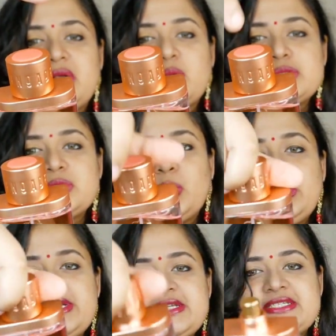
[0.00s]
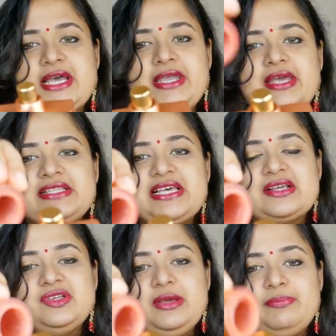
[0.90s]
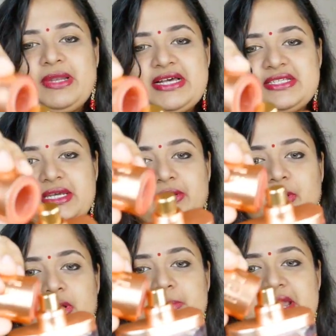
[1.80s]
rose gold design. It's actually plastic, not